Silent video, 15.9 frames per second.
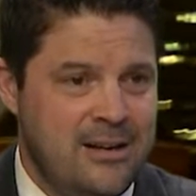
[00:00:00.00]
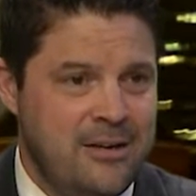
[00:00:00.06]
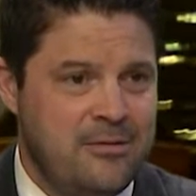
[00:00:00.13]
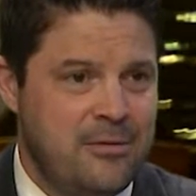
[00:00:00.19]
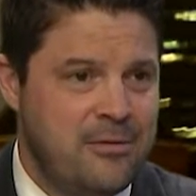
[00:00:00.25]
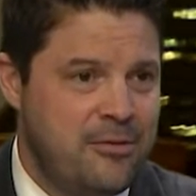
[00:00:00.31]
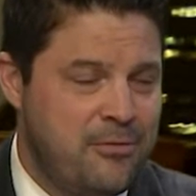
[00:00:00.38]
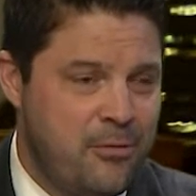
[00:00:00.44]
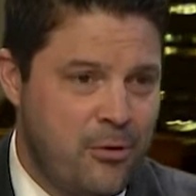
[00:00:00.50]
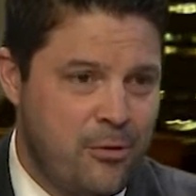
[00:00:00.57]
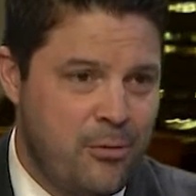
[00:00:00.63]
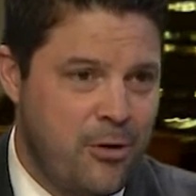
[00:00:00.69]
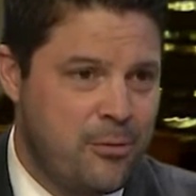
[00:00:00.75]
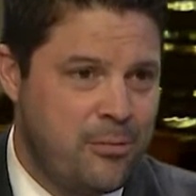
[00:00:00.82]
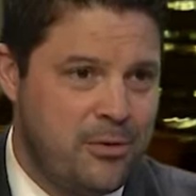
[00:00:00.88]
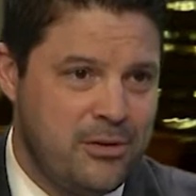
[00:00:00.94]
from the Fort
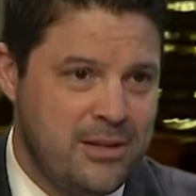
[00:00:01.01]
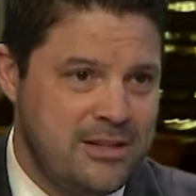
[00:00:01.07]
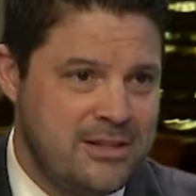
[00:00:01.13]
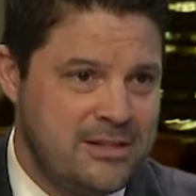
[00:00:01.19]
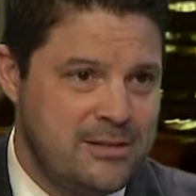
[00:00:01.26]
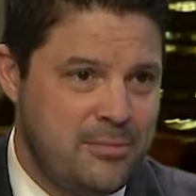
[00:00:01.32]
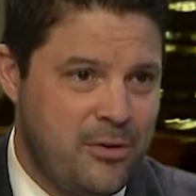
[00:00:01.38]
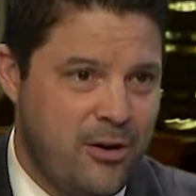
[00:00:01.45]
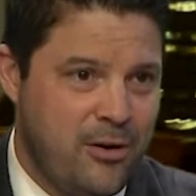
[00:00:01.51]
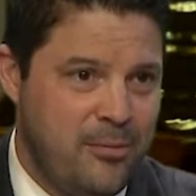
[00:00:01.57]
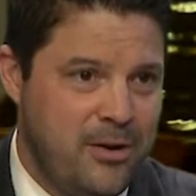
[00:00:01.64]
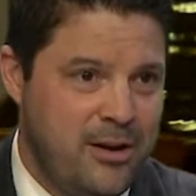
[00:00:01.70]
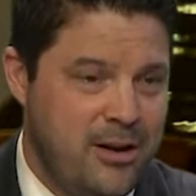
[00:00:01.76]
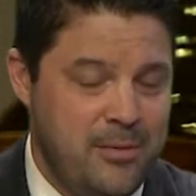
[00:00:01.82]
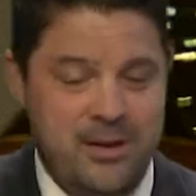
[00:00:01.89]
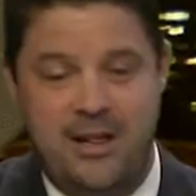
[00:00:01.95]
Worth Police
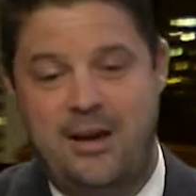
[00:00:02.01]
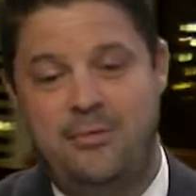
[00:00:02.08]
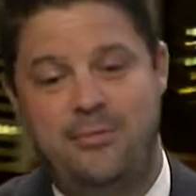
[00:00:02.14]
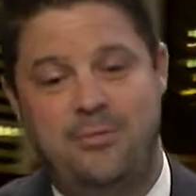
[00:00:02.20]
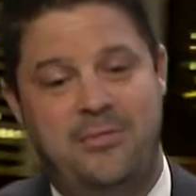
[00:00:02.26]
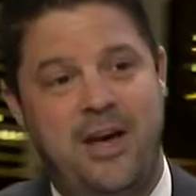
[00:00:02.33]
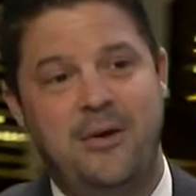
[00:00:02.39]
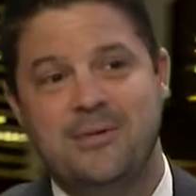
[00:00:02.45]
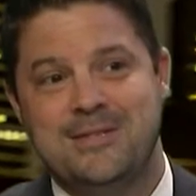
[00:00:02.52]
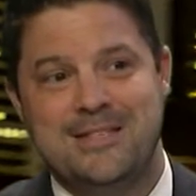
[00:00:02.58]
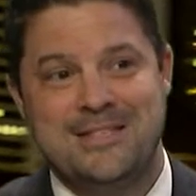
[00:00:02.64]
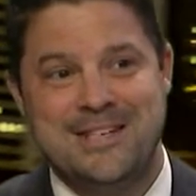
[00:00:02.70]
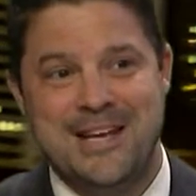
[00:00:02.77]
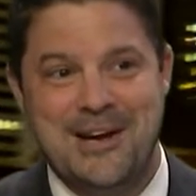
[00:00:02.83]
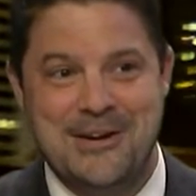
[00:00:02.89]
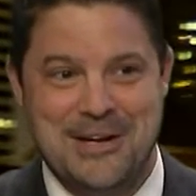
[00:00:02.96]
Department. I mean, that, that was
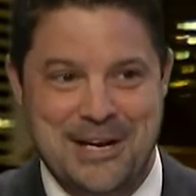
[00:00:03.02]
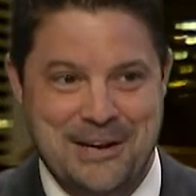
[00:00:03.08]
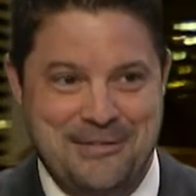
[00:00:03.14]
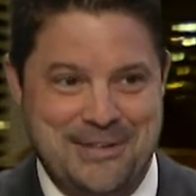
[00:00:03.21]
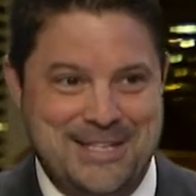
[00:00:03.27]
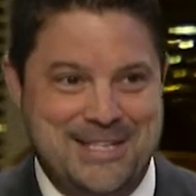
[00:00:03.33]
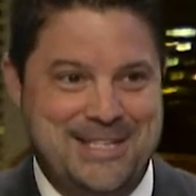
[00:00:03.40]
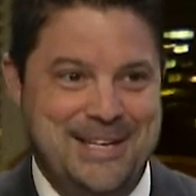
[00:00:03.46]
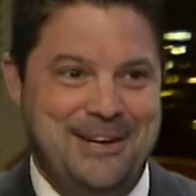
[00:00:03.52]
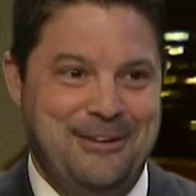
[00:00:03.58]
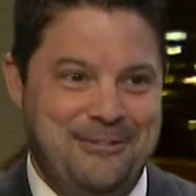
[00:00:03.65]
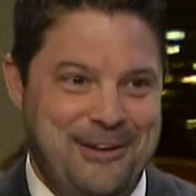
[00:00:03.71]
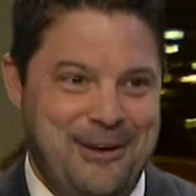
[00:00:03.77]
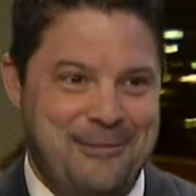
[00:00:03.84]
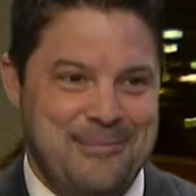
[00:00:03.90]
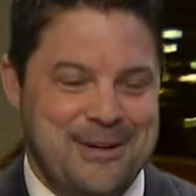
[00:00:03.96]
astounding in of
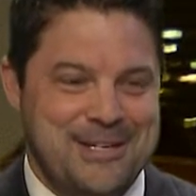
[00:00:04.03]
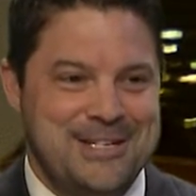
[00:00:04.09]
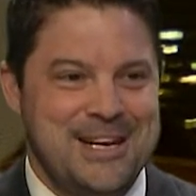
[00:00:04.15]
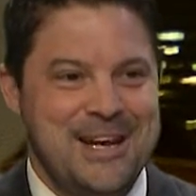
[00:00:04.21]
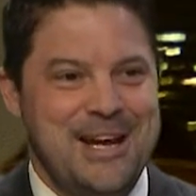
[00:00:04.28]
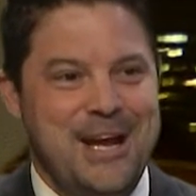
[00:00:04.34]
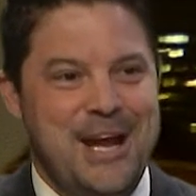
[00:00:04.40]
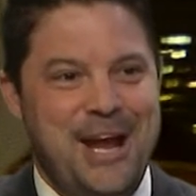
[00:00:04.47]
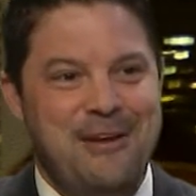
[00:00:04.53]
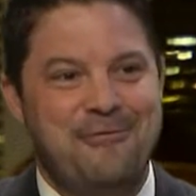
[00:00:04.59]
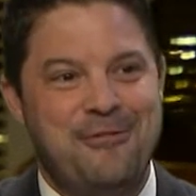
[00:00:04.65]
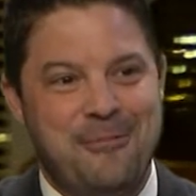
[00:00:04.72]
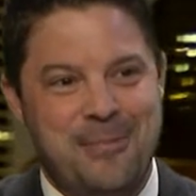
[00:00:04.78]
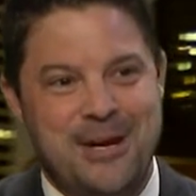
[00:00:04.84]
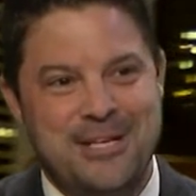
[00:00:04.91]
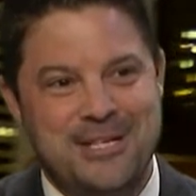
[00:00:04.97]
itself, how much
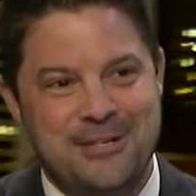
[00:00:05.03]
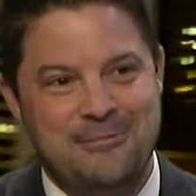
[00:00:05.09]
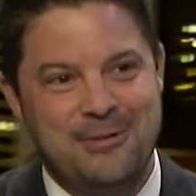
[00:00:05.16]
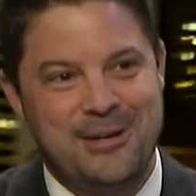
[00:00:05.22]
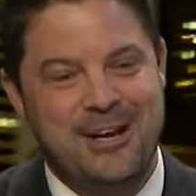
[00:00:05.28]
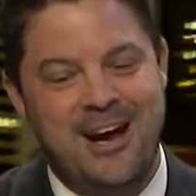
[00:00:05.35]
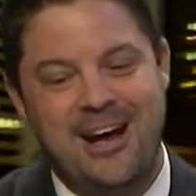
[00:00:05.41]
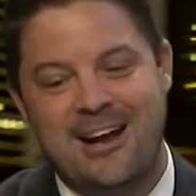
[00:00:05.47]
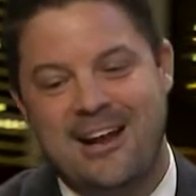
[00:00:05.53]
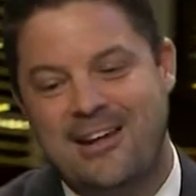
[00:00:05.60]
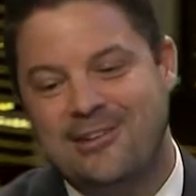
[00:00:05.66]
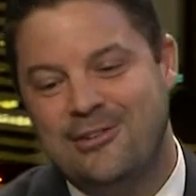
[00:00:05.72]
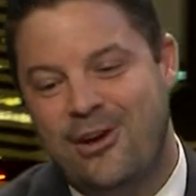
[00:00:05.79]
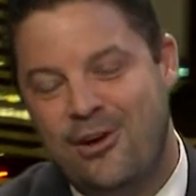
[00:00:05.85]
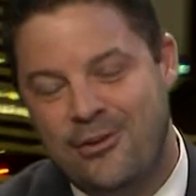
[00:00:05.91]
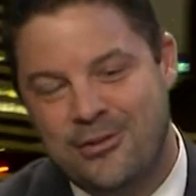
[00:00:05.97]
information we got, how
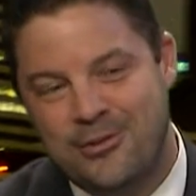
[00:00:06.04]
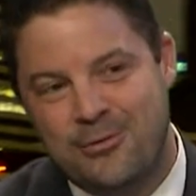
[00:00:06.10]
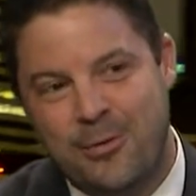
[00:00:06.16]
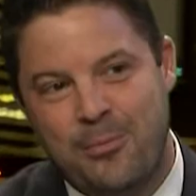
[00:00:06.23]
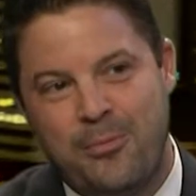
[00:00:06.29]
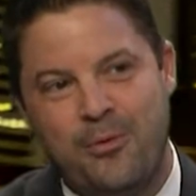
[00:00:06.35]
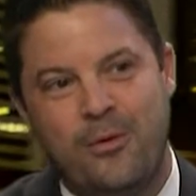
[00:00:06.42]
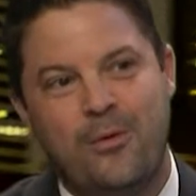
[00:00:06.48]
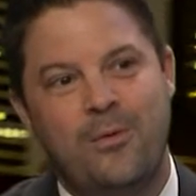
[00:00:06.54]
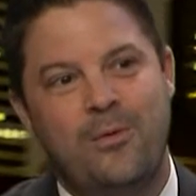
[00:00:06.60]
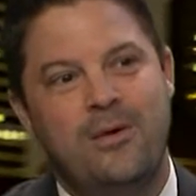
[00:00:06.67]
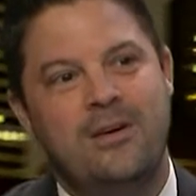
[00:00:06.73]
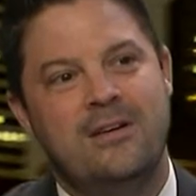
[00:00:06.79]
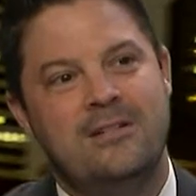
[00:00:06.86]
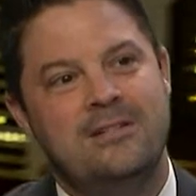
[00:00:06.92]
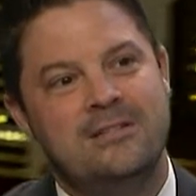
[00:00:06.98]
long the report
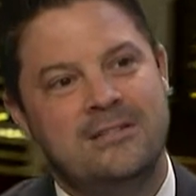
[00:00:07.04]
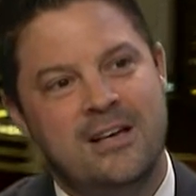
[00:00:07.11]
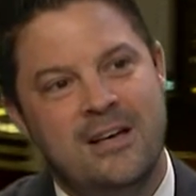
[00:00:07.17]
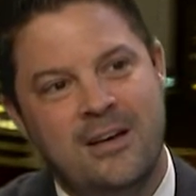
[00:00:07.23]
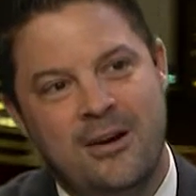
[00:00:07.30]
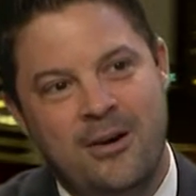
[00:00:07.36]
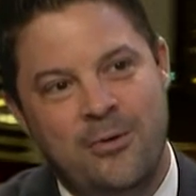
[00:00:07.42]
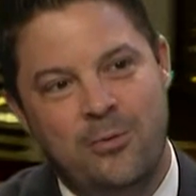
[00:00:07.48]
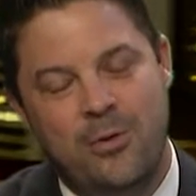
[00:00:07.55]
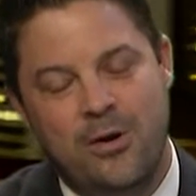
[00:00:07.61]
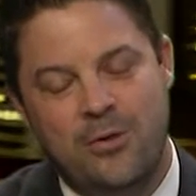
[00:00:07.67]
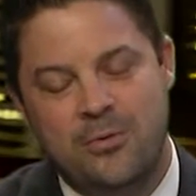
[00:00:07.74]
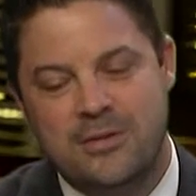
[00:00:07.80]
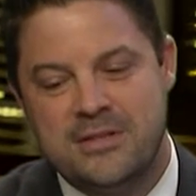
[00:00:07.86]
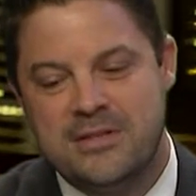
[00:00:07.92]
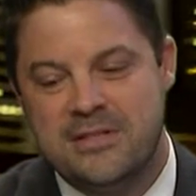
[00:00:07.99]
was,
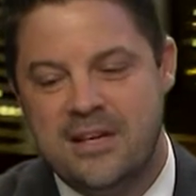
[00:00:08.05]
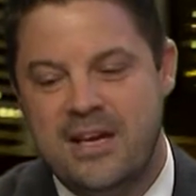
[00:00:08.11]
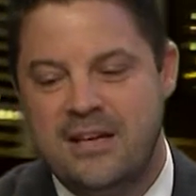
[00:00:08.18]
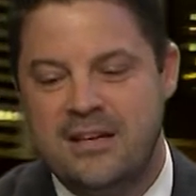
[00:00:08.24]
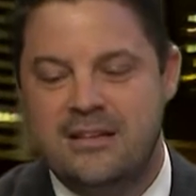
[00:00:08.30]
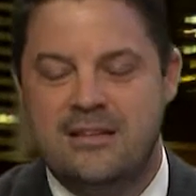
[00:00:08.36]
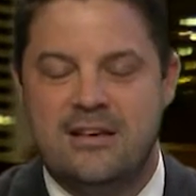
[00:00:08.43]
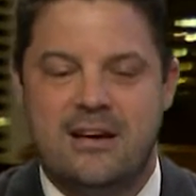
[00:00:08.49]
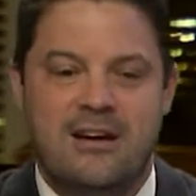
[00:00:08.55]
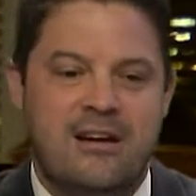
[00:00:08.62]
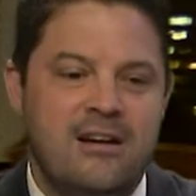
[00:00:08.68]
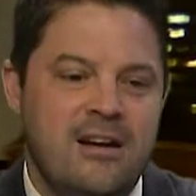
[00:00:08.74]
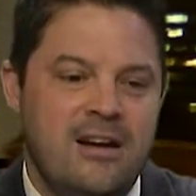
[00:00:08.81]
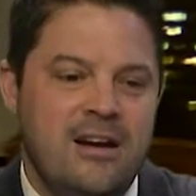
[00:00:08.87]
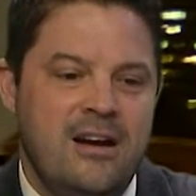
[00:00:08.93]
what was said in there.